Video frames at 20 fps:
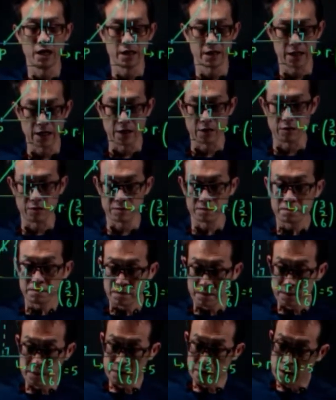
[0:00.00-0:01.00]
Now
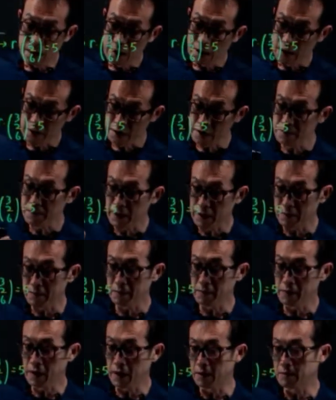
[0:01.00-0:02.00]
this
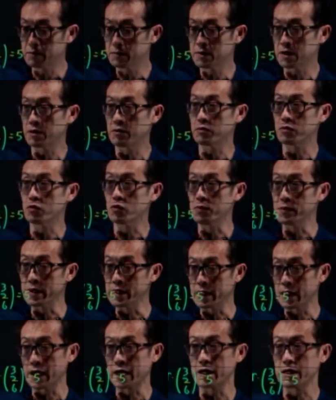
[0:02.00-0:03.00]
might comes out to be
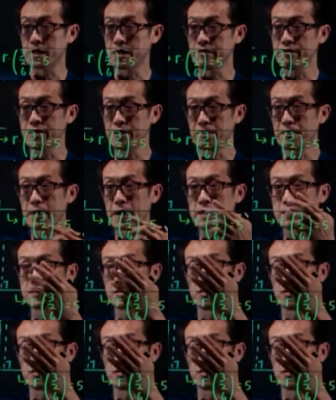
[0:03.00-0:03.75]
negative, depends